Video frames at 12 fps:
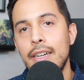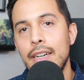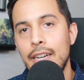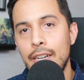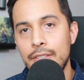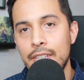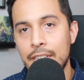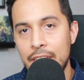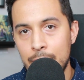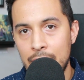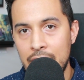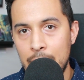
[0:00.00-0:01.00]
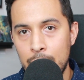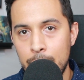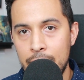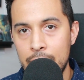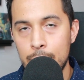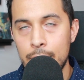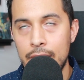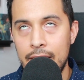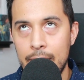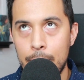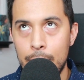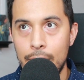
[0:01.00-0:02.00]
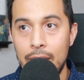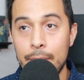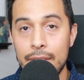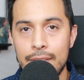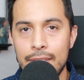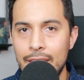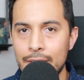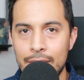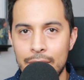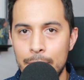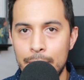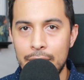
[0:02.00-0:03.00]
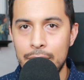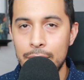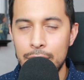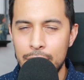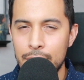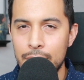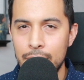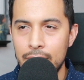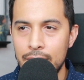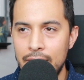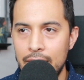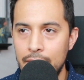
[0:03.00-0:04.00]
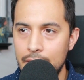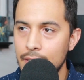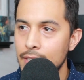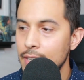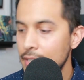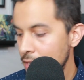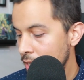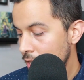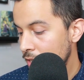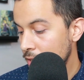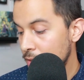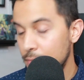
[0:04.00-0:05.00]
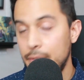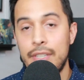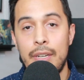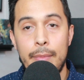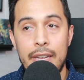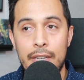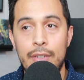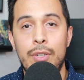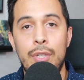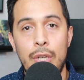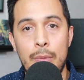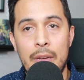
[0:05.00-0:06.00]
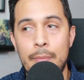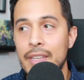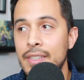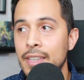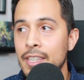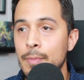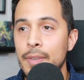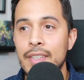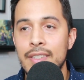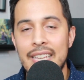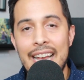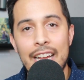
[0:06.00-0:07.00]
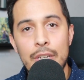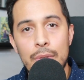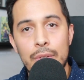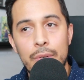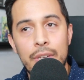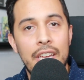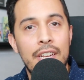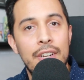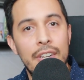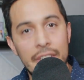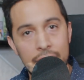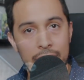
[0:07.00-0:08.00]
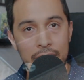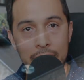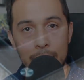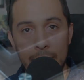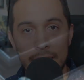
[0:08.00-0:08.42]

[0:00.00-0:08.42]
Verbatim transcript: I'll take care of my cable management. I promise I'll send you pictures just so you can validate. The other reason I'm not going to show you my PC is because it's actually located underneath my